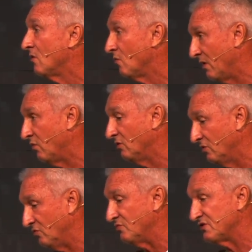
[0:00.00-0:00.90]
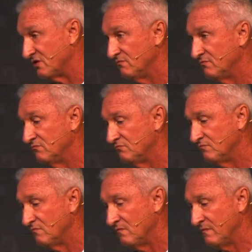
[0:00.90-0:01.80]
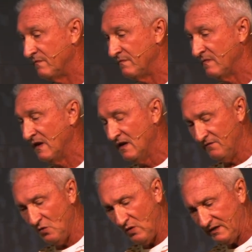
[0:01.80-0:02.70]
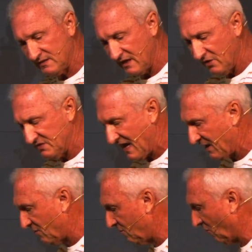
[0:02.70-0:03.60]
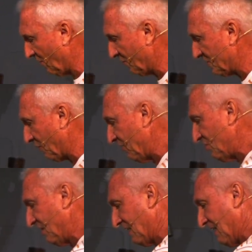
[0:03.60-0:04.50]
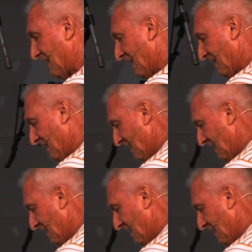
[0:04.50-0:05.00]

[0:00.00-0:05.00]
We will lose. A few weeks ago, Zach Wirth was preaching, and